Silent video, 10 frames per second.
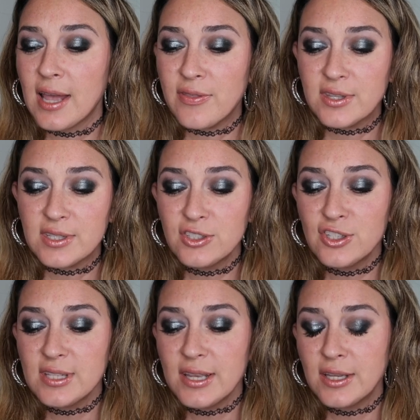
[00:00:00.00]
And this is
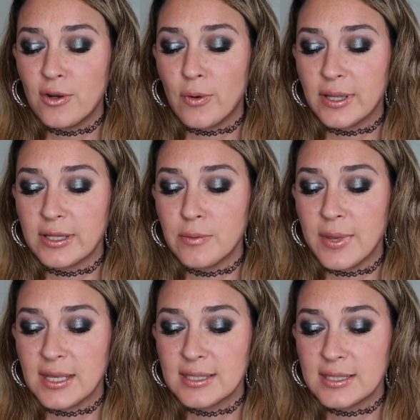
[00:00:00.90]
just like an oily
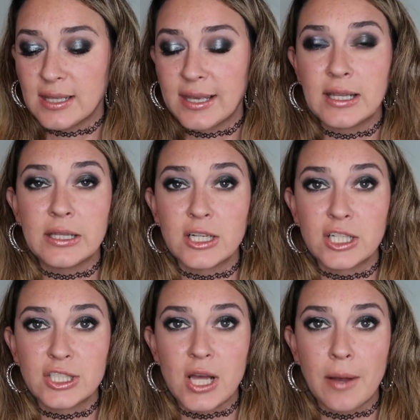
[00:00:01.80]
based like
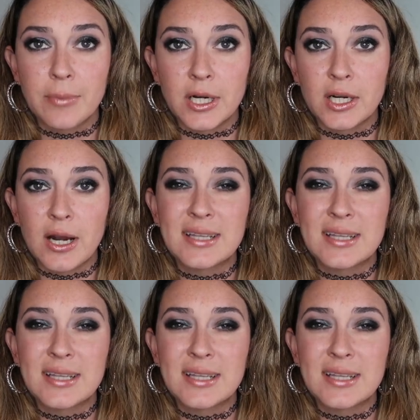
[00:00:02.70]
glitter topper.